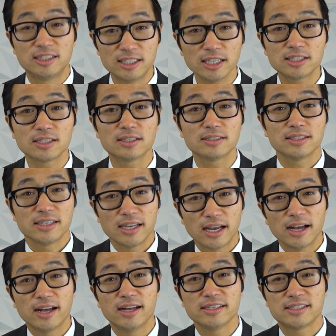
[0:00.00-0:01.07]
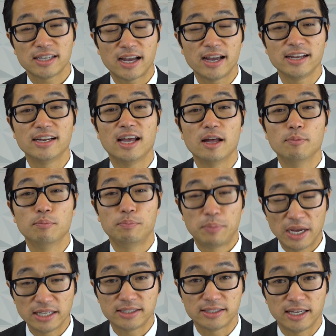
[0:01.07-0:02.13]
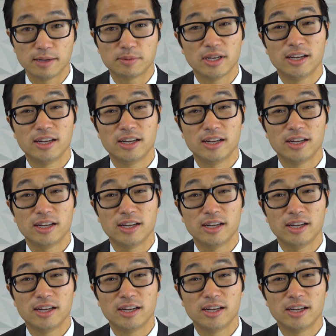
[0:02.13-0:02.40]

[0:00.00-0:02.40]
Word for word: digitally assign Bates stamps,